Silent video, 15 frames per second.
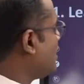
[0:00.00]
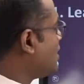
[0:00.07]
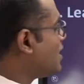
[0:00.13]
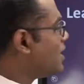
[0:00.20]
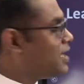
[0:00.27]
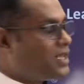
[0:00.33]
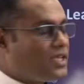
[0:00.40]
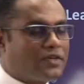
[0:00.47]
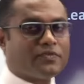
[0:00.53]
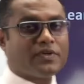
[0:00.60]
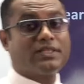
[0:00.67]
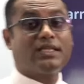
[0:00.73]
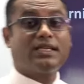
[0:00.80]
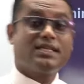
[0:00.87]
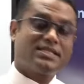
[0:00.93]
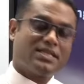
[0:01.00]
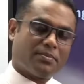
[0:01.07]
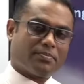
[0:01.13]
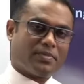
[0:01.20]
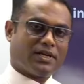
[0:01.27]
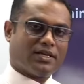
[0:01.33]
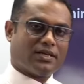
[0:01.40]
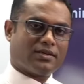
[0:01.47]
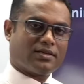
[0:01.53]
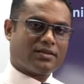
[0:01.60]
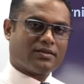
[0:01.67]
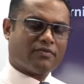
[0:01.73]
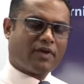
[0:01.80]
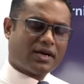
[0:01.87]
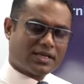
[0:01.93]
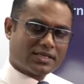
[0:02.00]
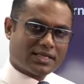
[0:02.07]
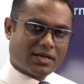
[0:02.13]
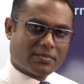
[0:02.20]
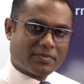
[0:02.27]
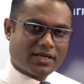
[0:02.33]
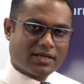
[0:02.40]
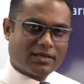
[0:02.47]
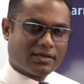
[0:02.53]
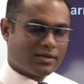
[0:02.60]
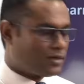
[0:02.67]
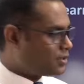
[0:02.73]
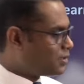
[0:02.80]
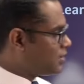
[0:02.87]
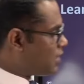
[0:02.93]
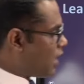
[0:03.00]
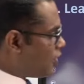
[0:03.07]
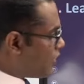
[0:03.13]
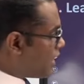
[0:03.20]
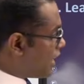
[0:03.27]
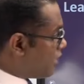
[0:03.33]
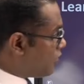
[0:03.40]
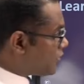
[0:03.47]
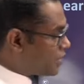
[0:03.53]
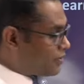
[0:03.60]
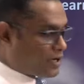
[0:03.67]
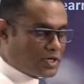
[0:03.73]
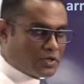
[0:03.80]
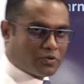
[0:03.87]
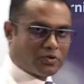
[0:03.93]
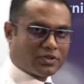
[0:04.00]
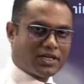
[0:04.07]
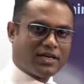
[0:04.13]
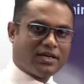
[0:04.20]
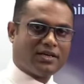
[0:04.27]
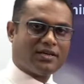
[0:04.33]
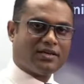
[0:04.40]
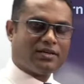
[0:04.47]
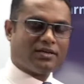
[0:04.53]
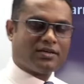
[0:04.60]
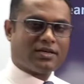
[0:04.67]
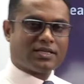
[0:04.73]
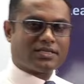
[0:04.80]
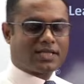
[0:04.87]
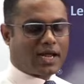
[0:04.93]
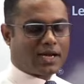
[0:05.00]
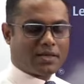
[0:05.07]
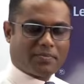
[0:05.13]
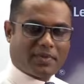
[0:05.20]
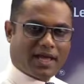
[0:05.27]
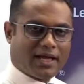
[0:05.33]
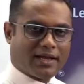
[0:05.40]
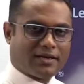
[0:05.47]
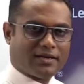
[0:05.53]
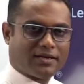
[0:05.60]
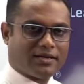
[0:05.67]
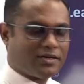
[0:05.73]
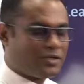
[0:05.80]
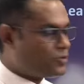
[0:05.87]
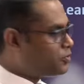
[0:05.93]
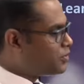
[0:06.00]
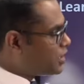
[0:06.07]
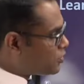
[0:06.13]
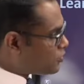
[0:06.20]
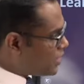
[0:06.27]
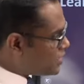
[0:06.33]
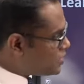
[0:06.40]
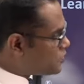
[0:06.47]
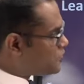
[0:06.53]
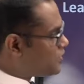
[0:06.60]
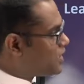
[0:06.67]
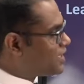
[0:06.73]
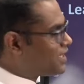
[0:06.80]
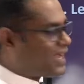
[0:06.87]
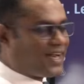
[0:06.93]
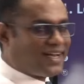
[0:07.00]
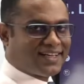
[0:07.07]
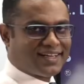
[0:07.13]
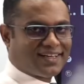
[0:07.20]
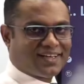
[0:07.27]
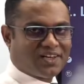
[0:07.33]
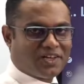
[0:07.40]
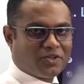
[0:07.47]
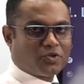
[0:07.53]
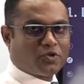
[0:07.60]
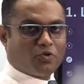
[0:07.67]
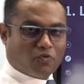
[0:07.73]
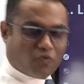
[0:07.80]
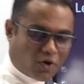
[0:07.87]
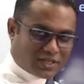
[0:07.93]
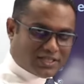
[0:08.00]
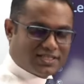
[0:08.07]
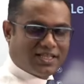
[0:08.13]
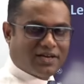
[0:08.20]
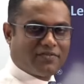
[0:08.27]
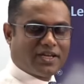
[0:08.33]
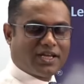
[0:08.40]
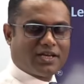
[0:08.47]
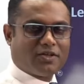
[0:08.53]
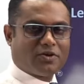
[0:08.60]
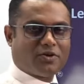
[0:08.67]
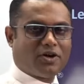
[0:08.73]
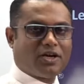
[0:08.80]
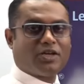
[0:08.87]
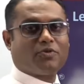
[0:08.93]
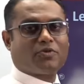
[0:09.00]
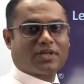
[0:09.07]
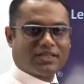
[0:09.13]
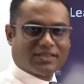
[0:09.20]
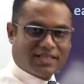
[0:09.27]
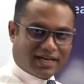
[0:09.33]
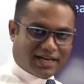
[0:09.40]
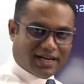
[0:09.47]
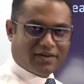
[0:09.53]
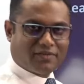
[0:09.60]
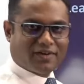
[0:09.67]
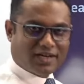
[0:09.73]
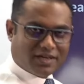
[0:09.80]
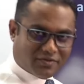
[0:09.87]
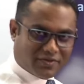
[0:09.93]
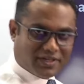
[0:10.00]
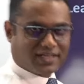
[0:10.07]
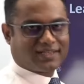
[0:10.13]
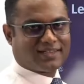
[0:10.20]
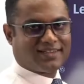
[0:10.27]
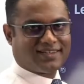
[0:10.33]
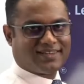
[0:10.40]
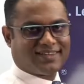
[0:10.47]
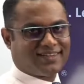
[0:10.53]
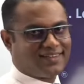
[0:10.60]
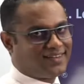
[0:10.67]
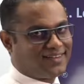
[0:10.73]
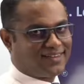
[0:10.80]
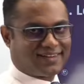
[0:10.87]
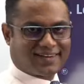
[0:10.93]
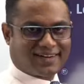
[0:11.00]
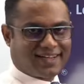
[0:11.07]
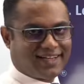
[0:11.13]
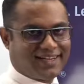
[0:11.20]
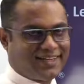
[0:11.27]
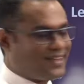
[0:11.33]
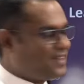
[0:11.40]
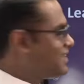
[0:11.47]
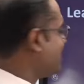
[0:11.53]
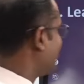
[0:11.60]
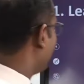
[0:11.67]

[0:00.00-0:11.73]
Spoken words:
Learning with discipline. What does that mean? Now I have given you the study plan. You need to ensure that you watch the video during the relevant week, right?